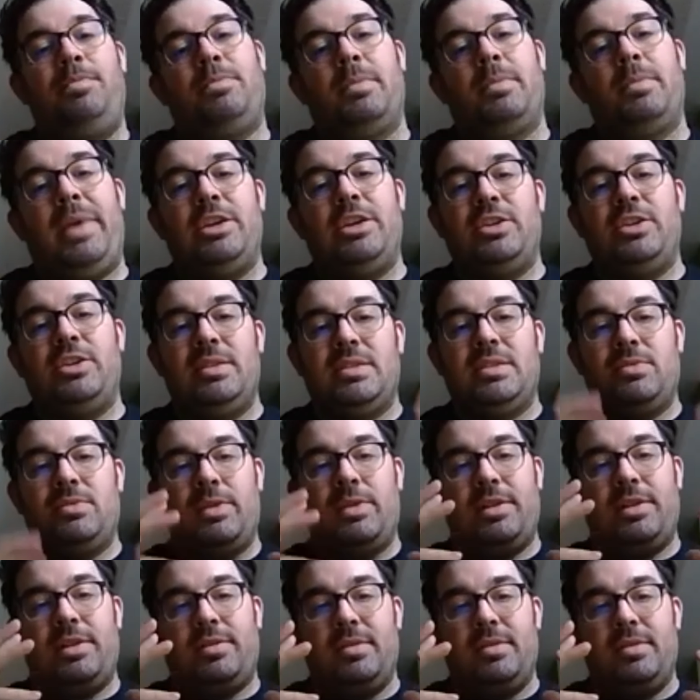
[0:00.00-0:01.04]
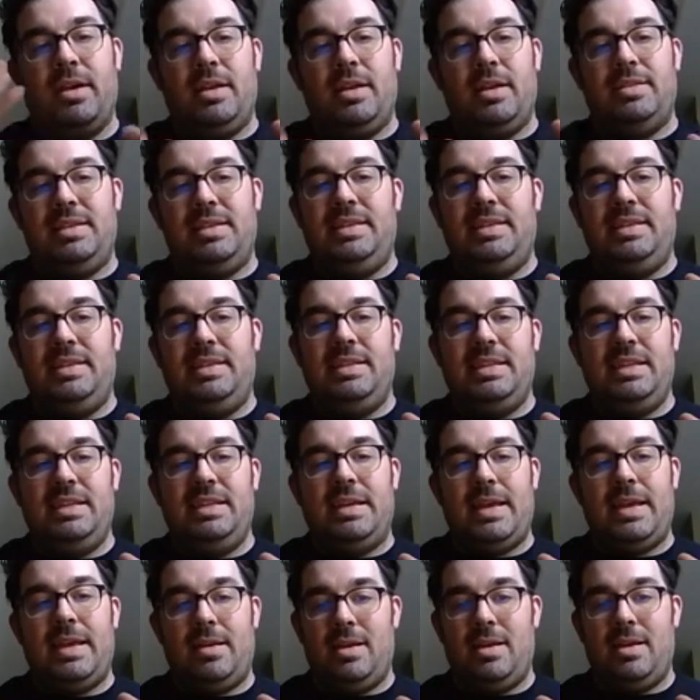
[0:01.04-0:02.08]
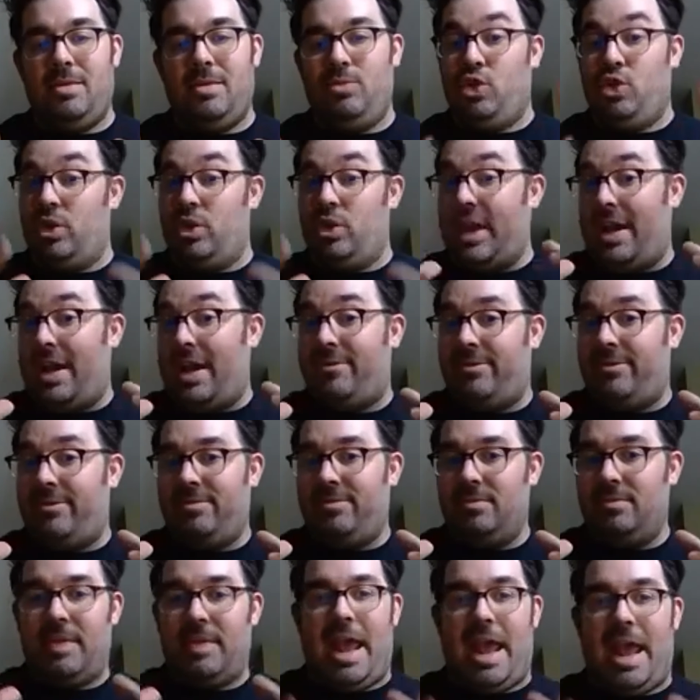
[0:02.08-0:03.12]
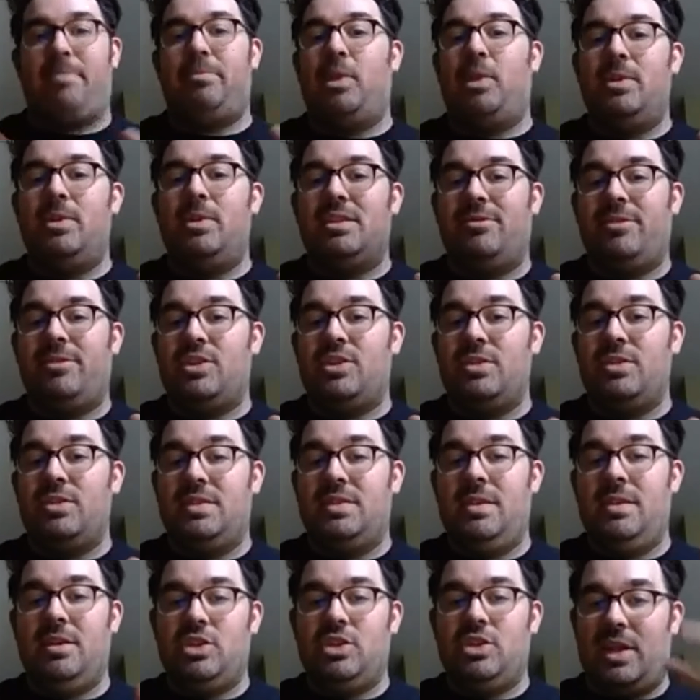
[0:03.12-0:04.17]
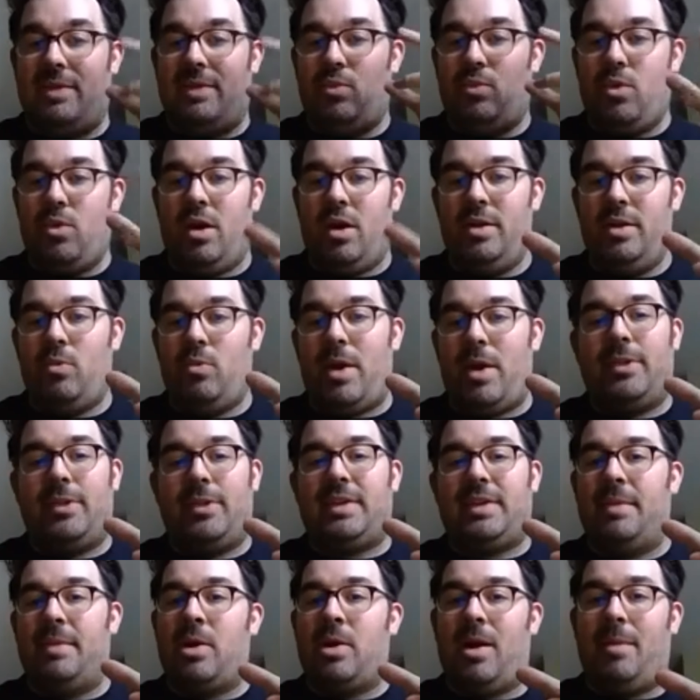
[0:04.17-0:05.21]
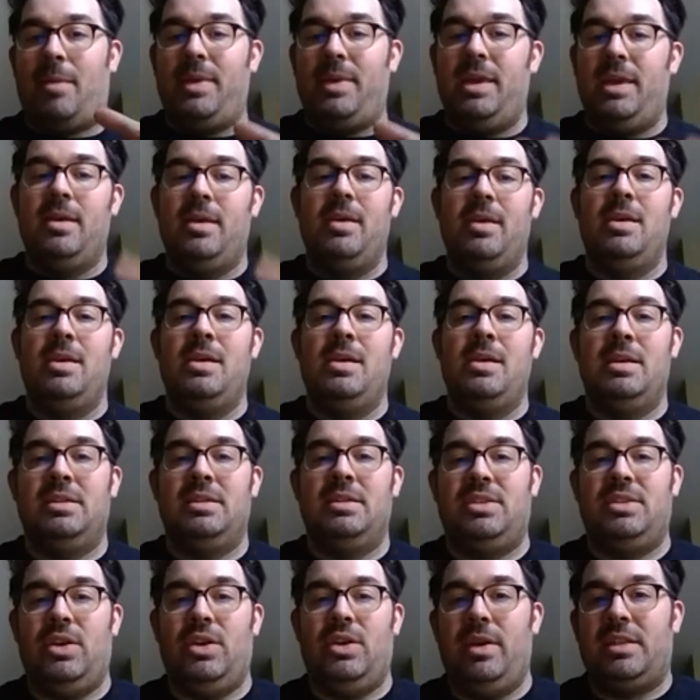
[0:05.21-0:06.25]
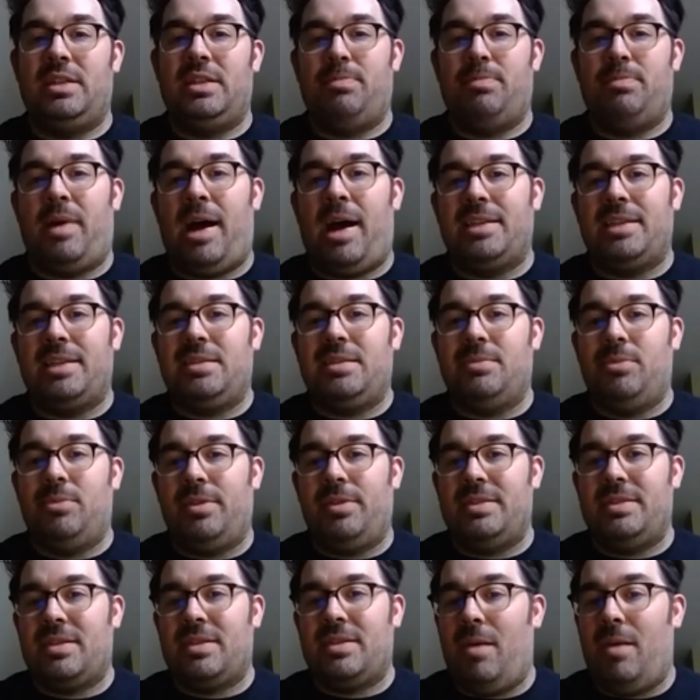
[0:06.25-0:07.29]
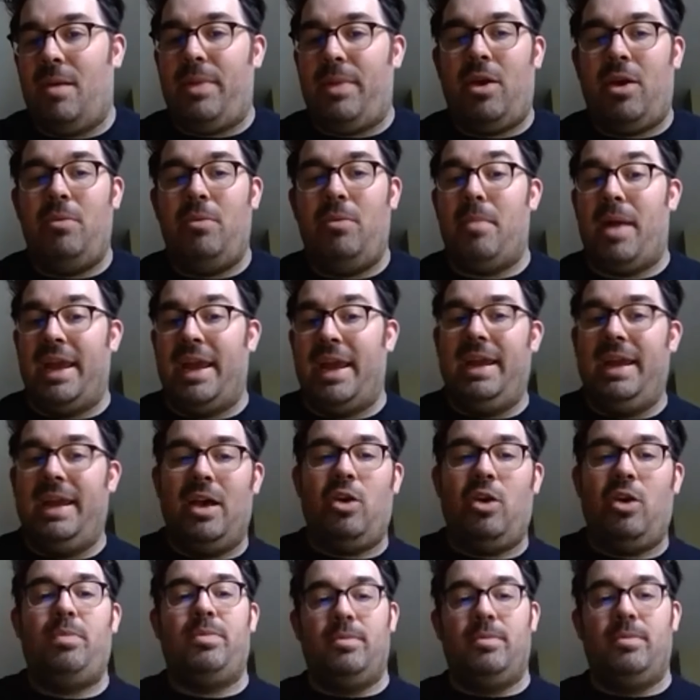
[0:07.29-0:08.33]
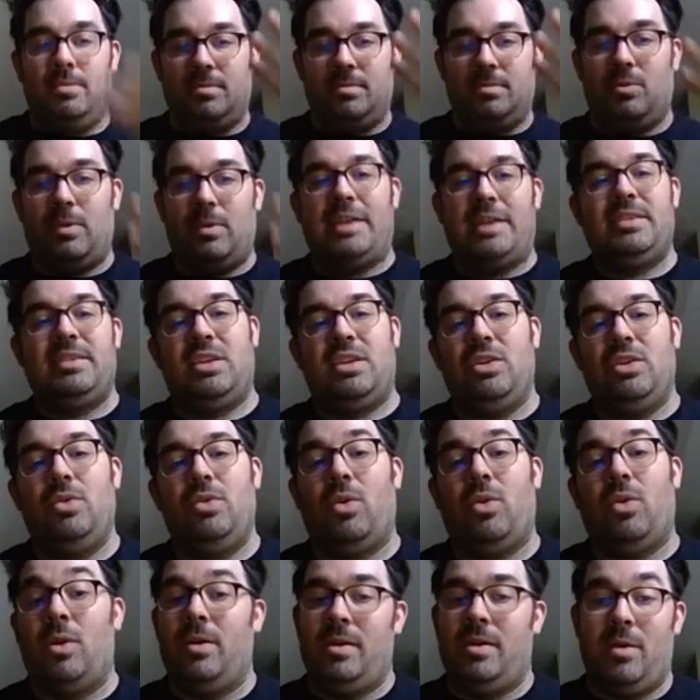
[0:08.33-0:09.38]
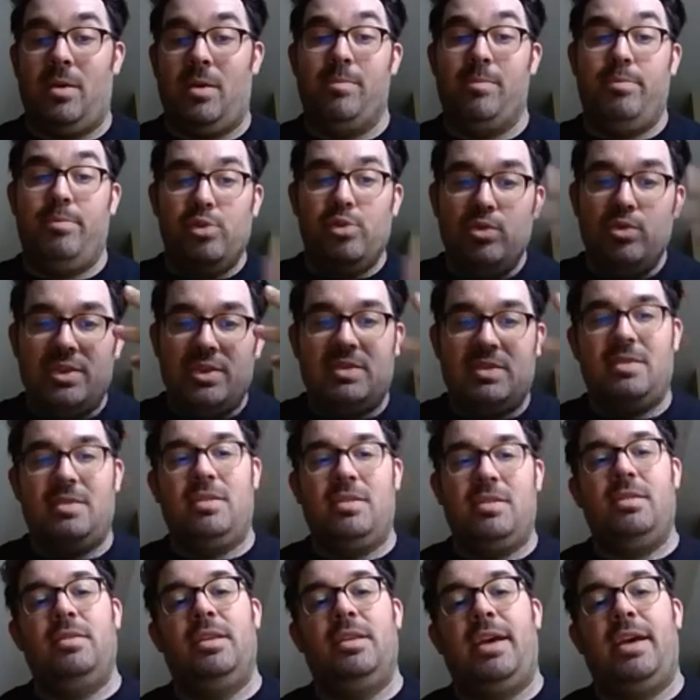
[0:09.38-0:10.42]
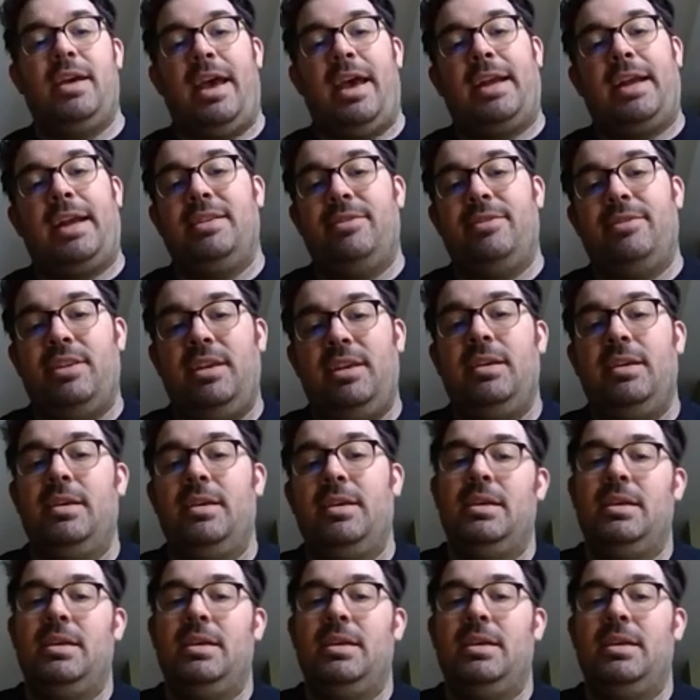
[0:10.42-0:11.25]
patients with CTD should have haploinsufficiency. They should have one wild type copy. So it's possible that this compound might help rescue or boost the activity